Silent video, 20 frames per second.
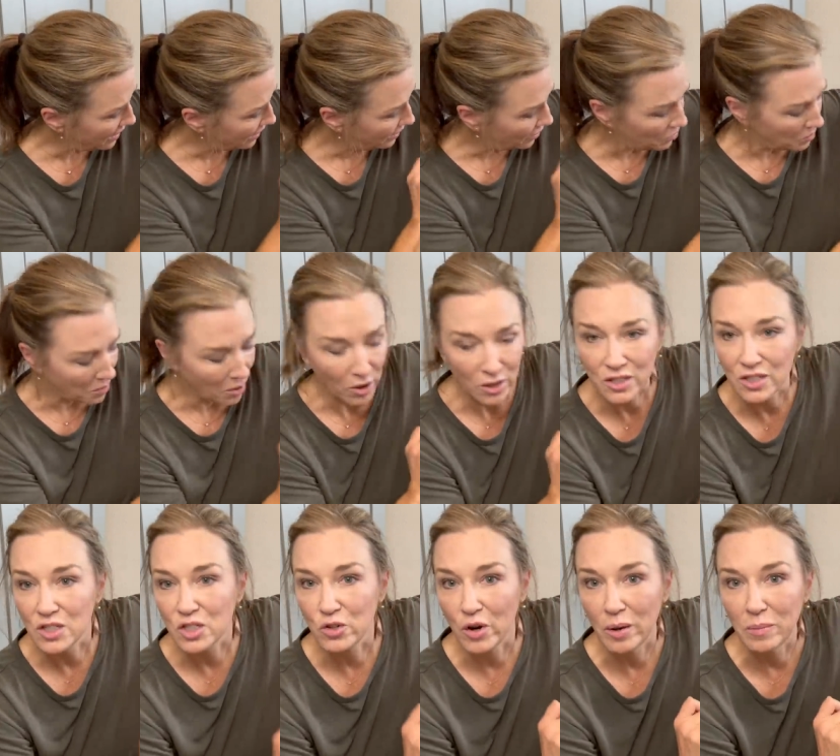little marks
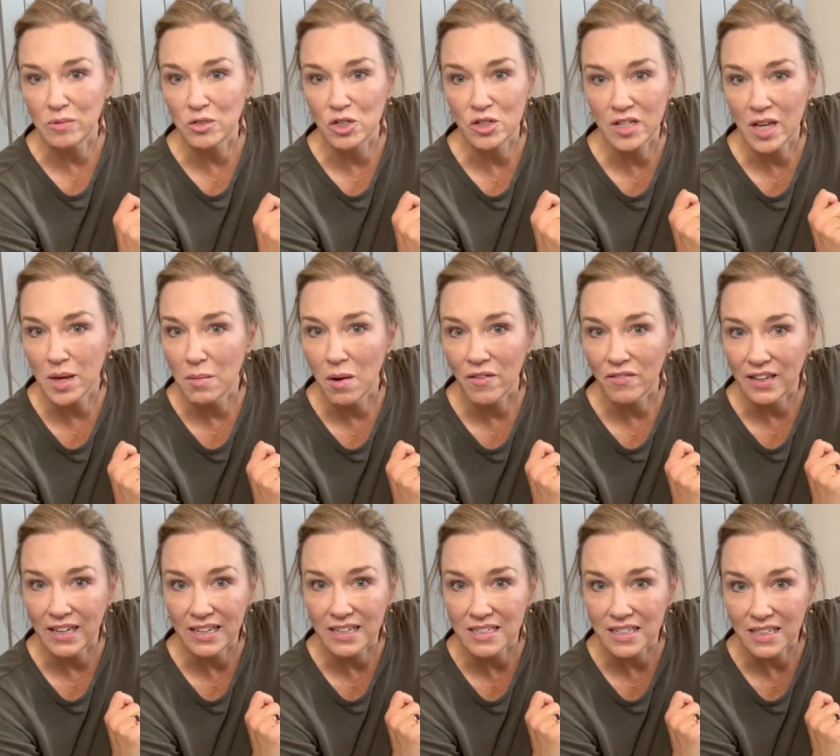and scrapes just come off
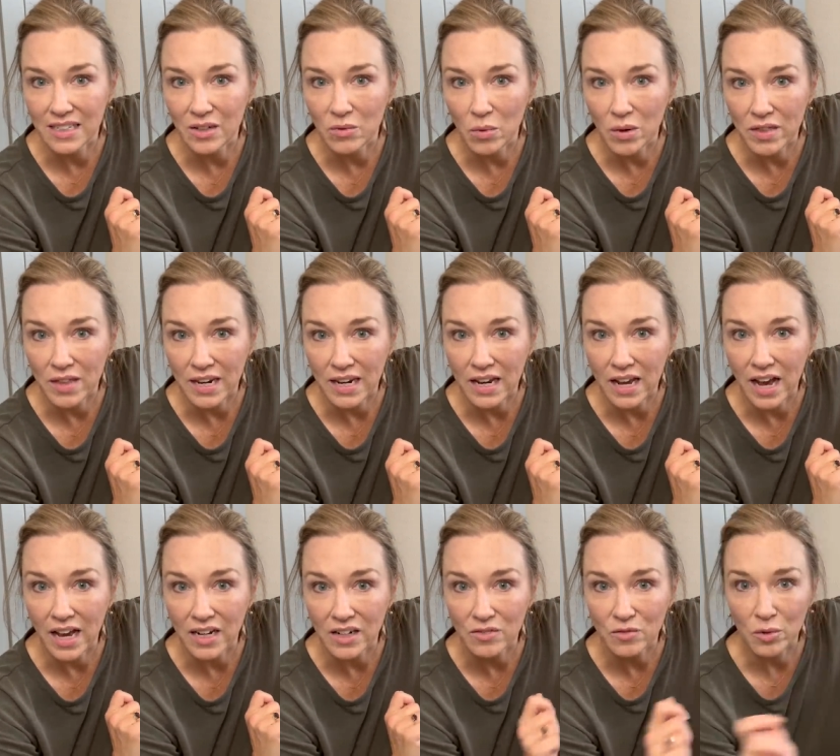easily with any
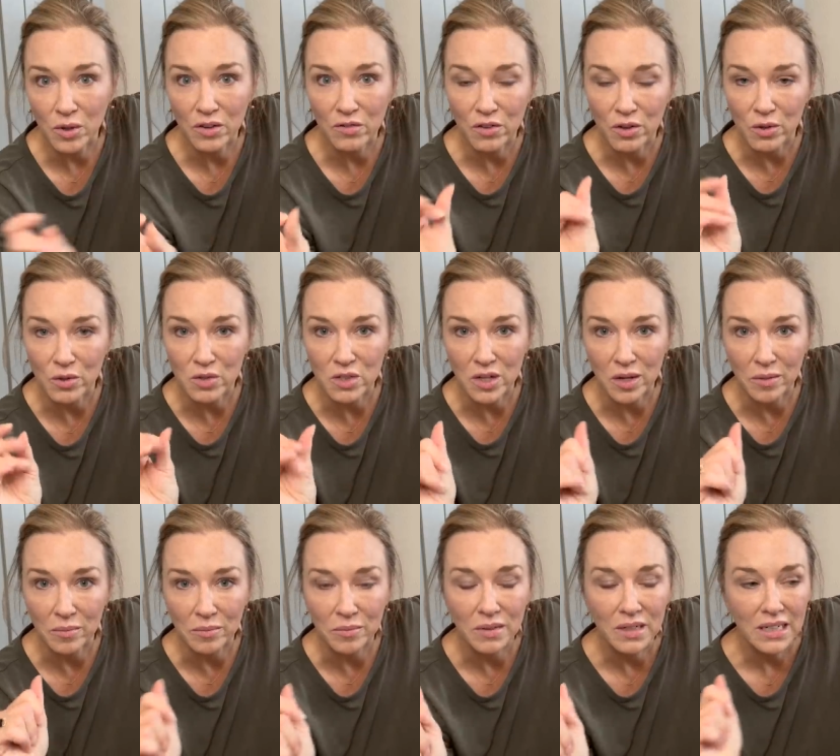kind of one of those
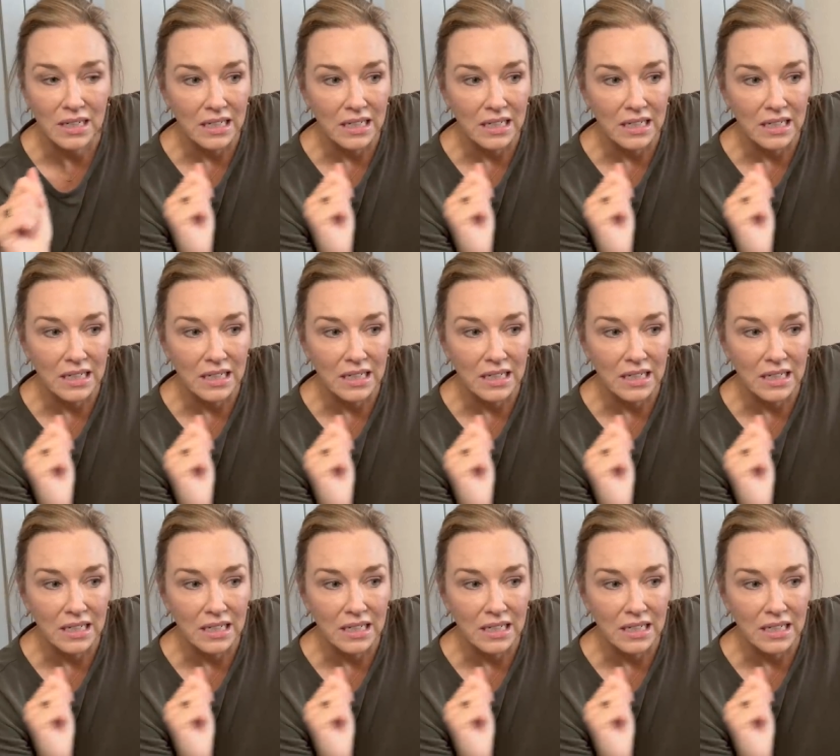um,